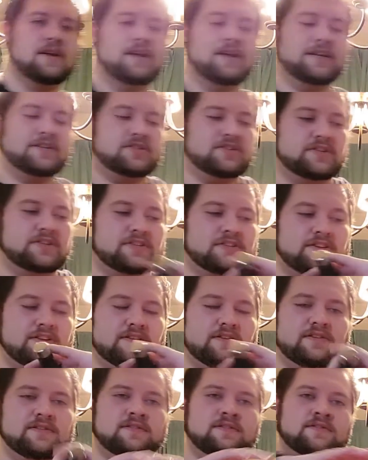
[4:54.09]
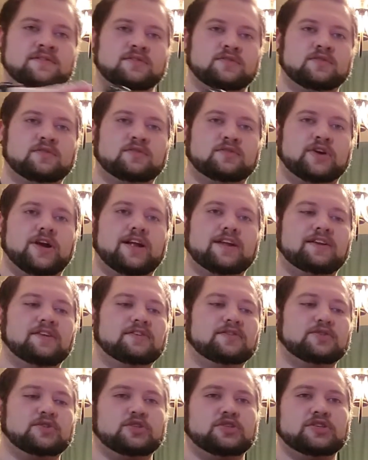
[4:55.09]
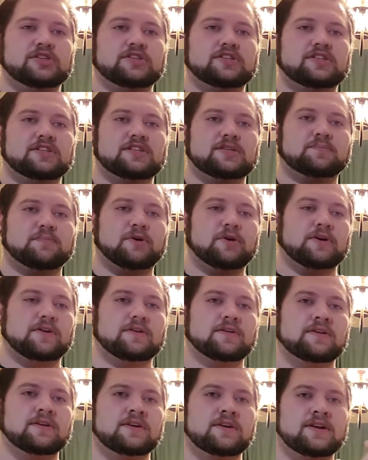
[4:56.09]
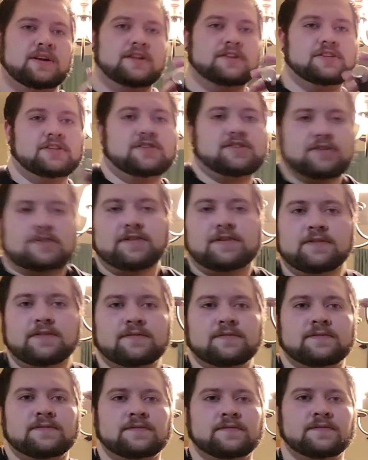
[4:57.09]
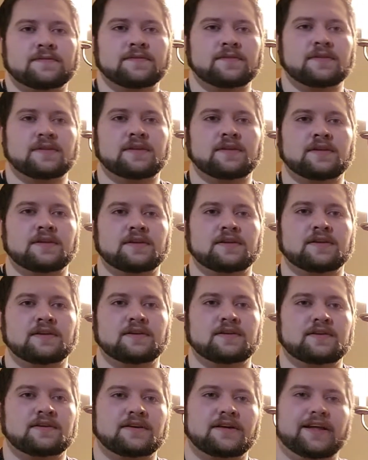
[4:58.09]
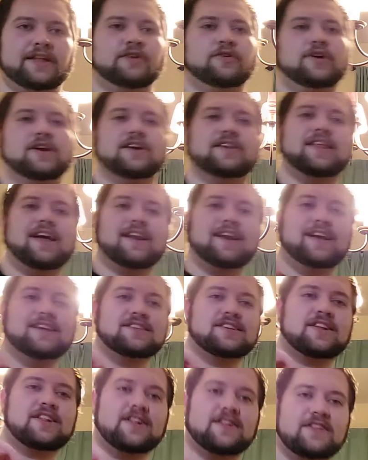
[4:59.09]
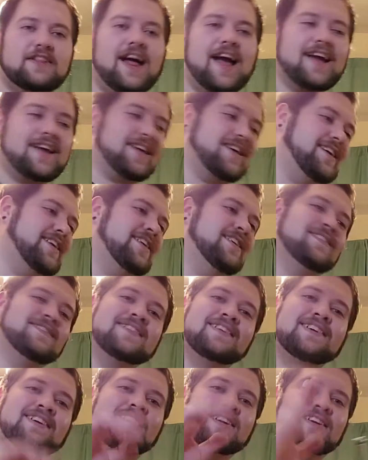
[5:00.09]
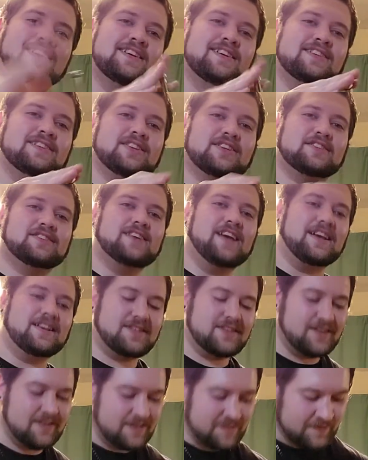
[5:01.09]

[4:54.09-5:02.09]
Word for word: It's just try and use just this part. Just and you'll hear that nice click clack. Success.